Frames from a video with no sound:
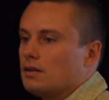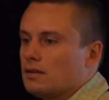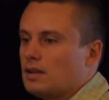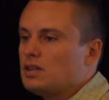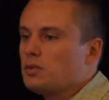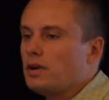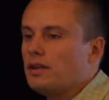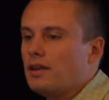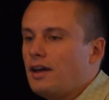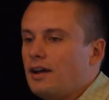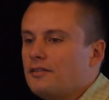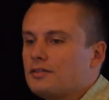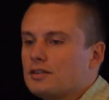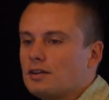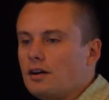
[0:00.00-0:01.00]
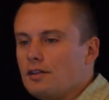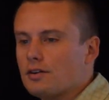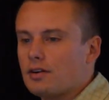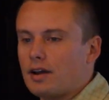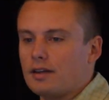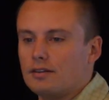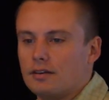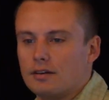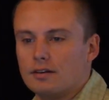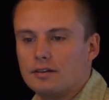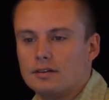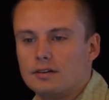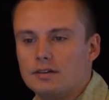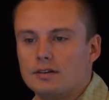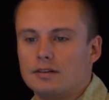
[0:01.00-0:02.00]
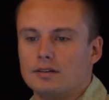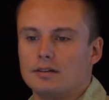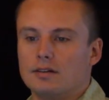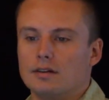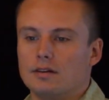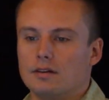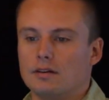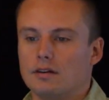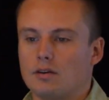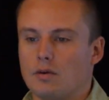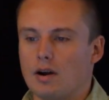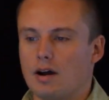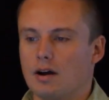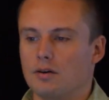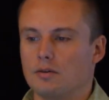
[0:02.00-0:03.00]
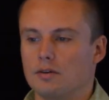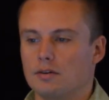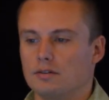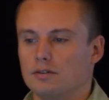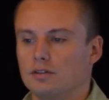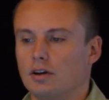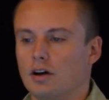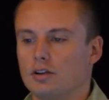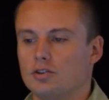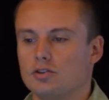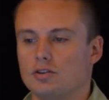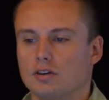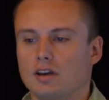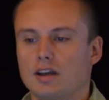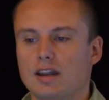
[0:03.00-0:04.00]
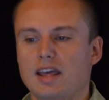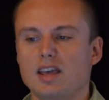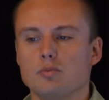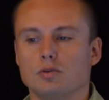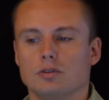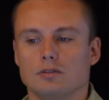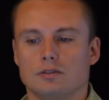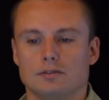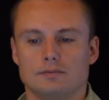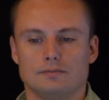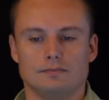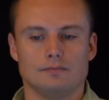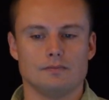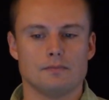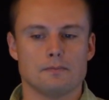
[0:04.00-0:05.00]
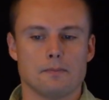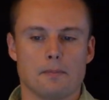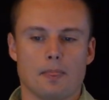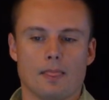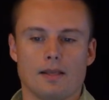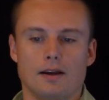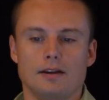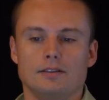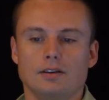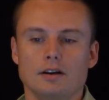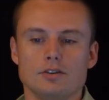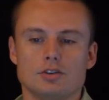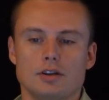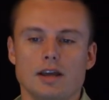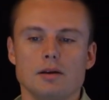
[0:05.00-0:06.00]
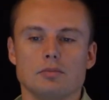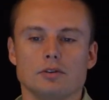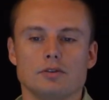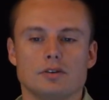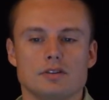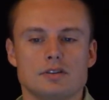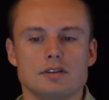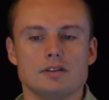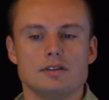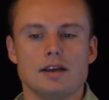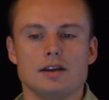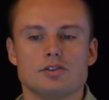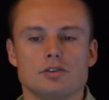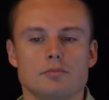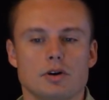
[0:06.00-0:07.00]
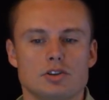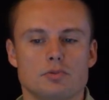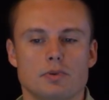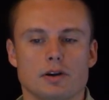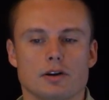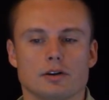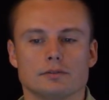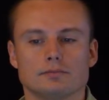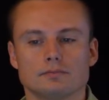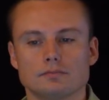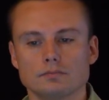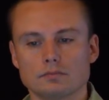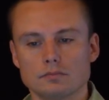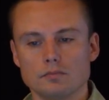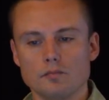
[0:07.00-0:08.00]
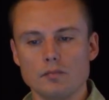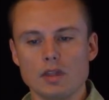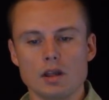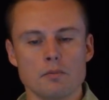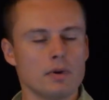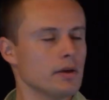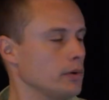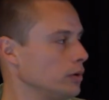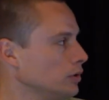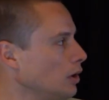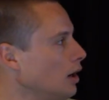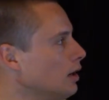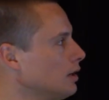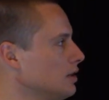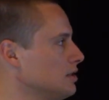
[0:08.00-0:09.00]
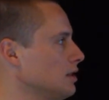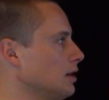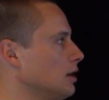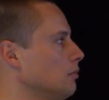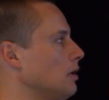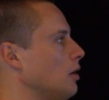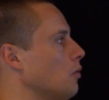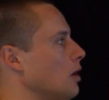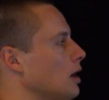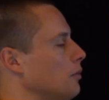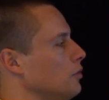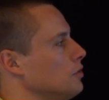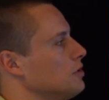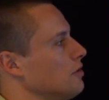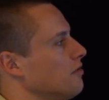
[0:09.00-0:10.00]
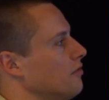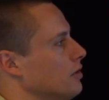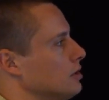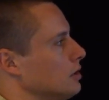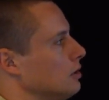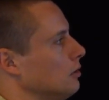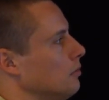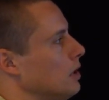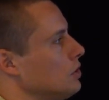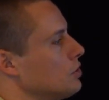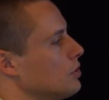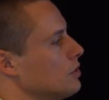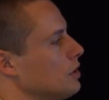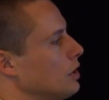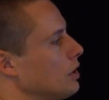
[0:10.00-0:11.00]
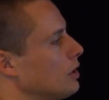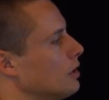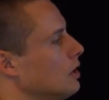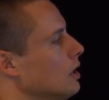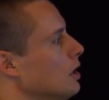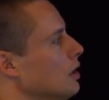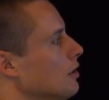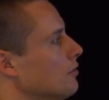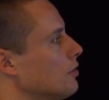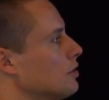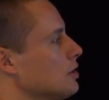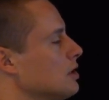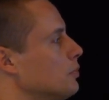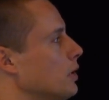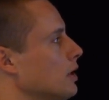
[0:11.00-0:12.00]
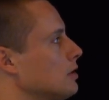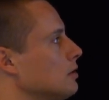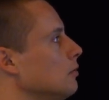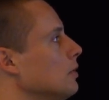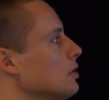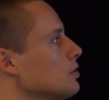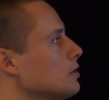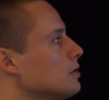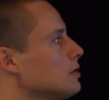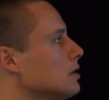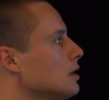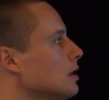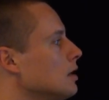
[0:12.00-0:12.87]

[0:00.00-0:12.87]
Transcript: That's why they have this other idea around touch enabled. And touch enabled, you can see, is actually much bigger. By the way, we'll talk in a second about why I'm using physical measures here versus pixel measures.